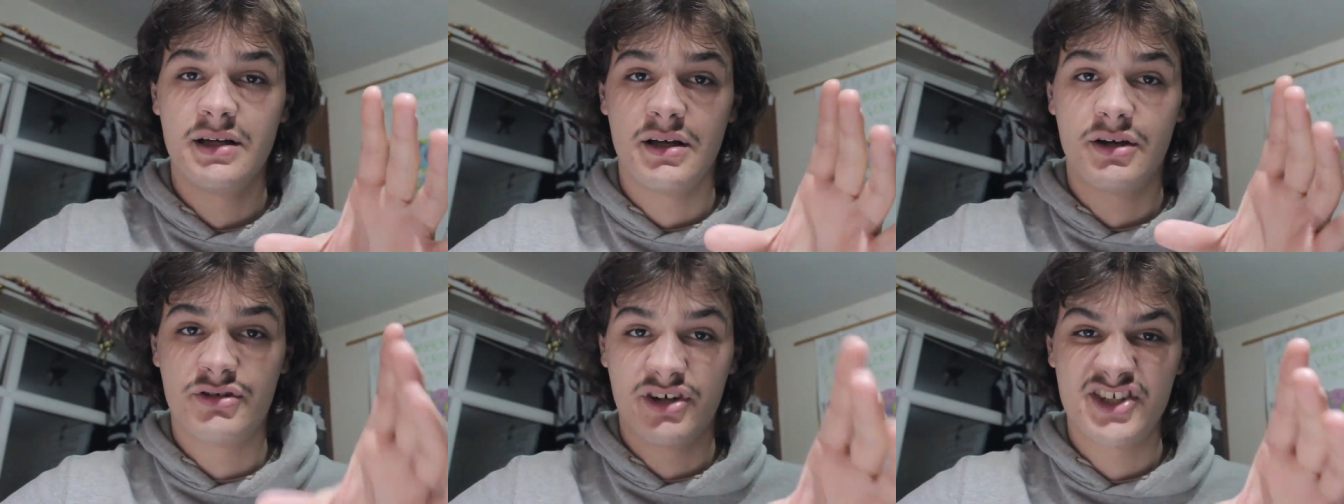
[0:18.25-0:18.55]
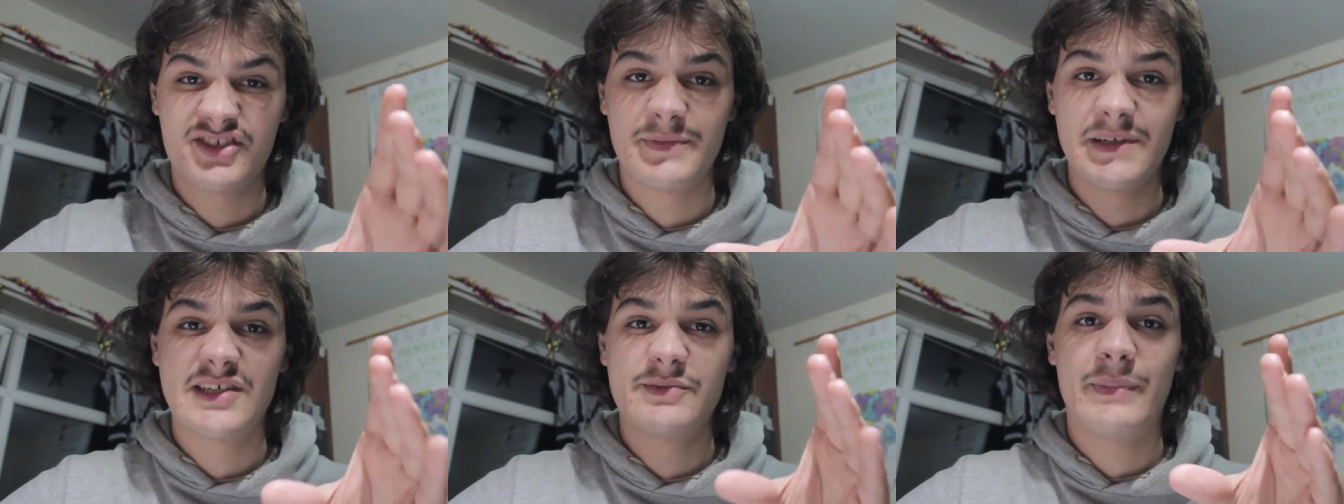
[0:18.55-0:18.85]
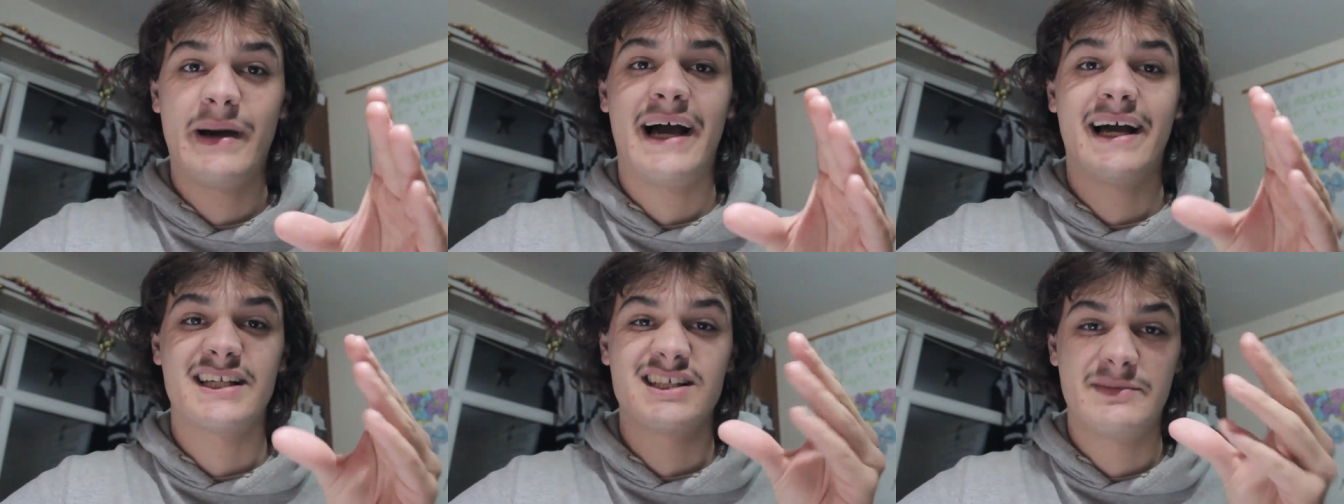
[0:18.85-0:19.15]
Christmas
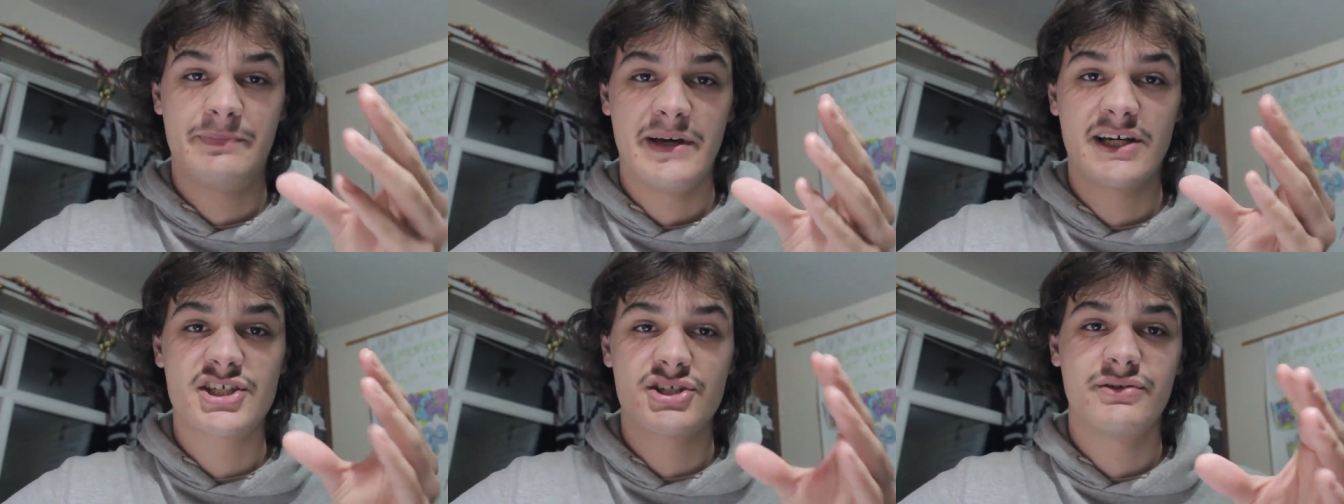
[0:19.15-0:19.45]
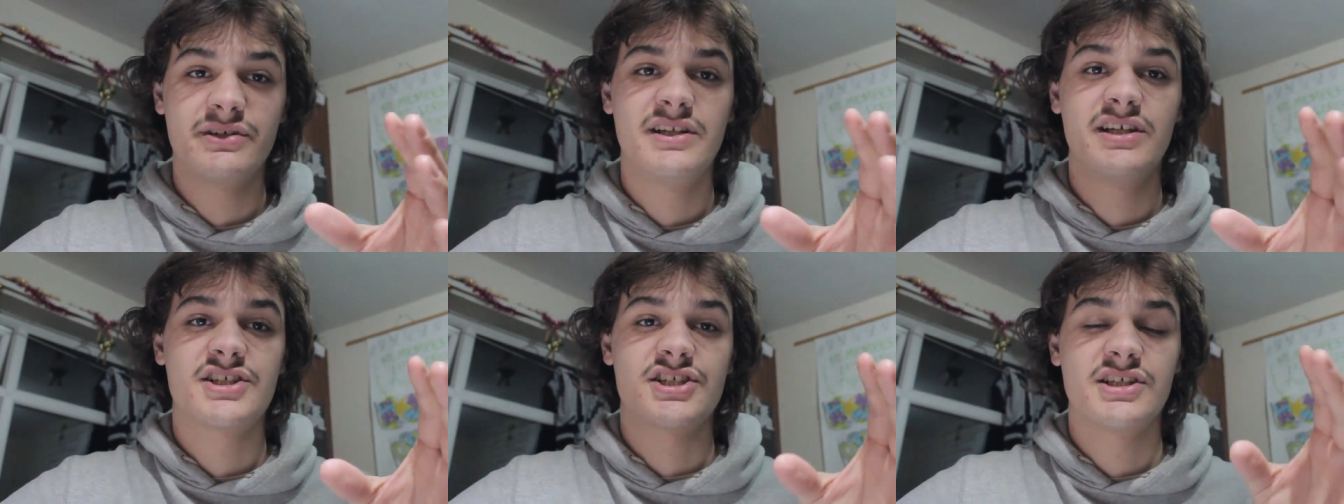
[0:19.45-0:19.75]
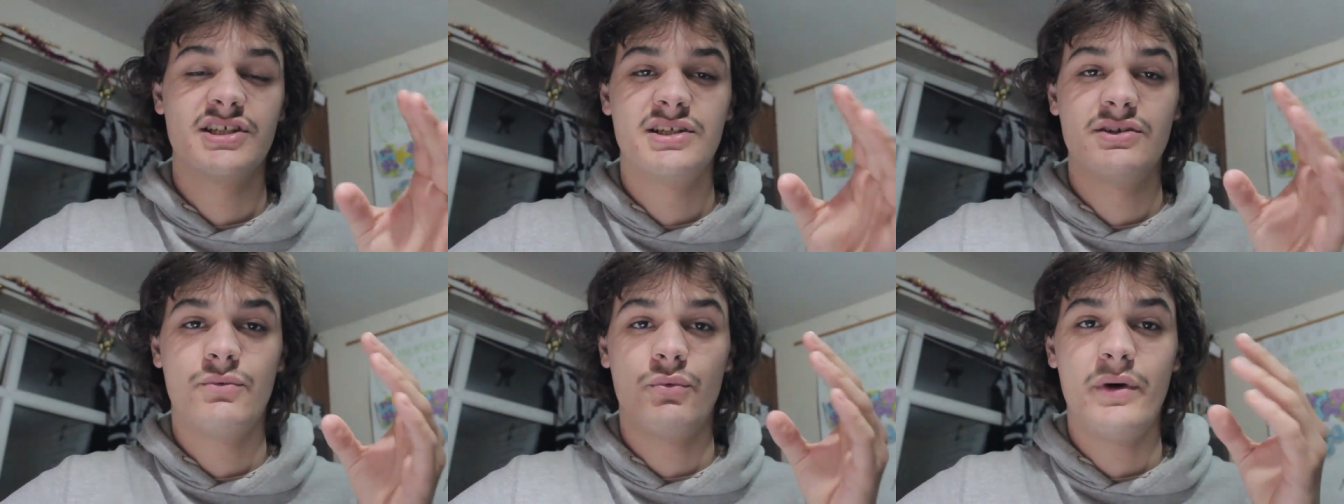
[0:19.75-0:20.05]
Pack Special
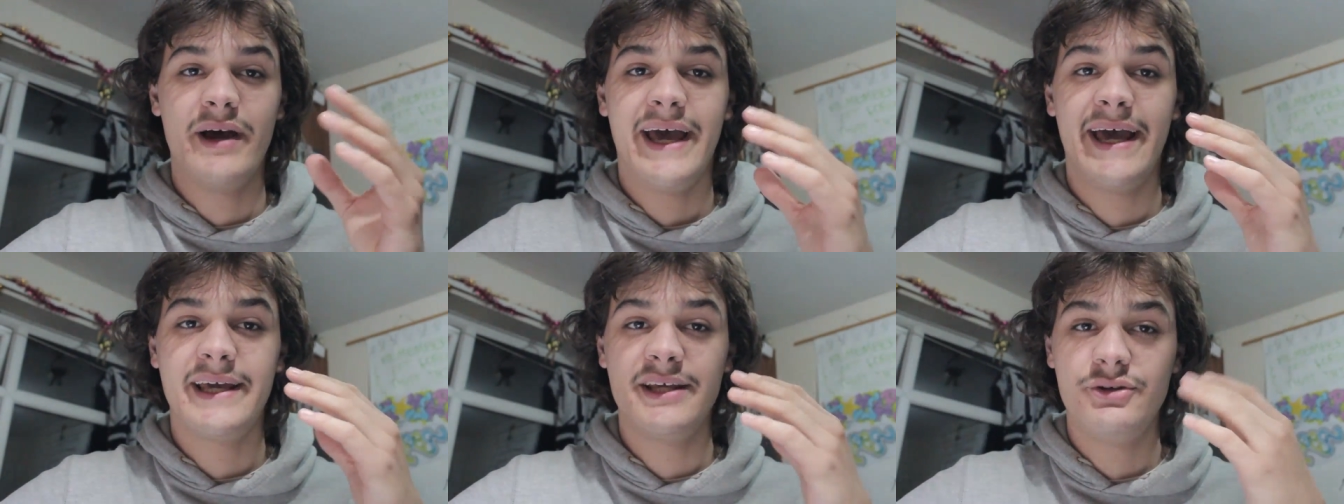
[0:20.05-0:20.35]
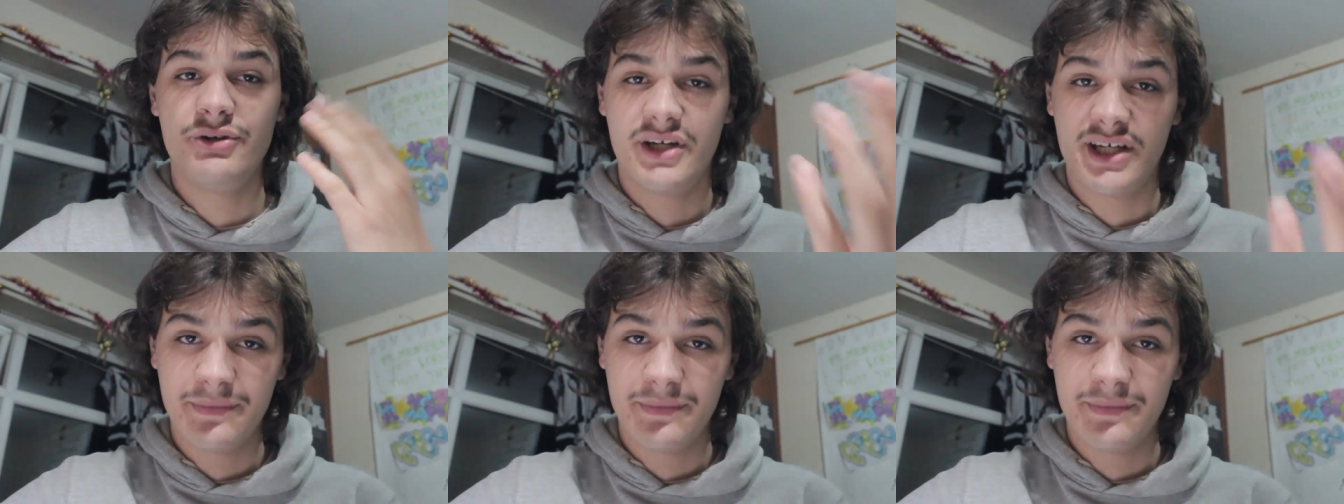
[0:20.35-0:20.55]
Edition where you